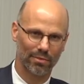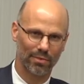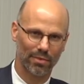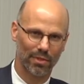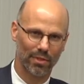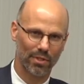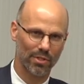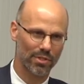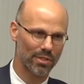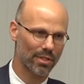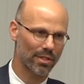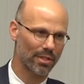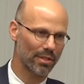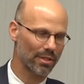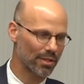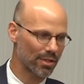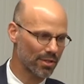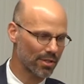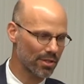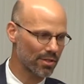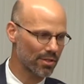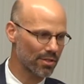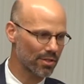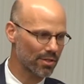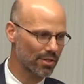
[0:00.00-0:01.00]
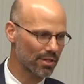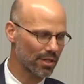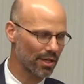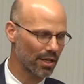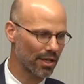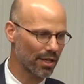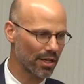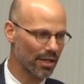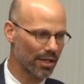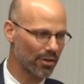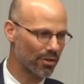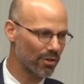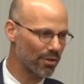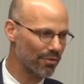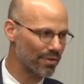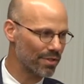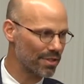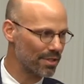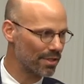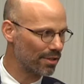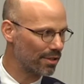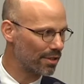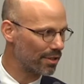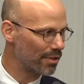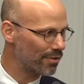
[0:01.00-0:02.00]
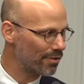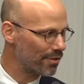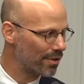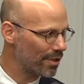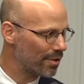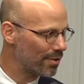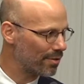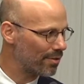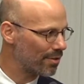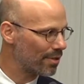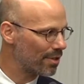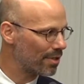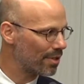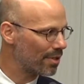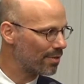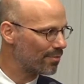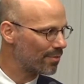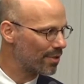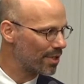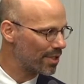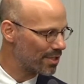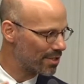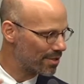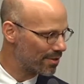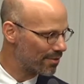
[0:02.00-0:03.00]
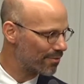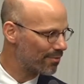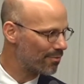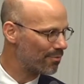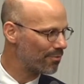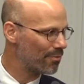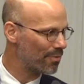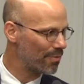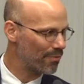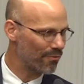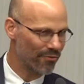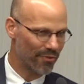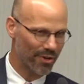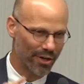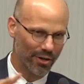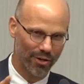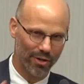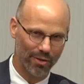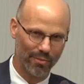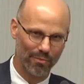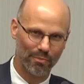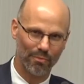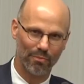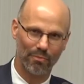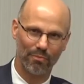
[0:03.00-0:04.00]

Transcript: This is, a, this is, I don't know if he's illiterate, but he's a very,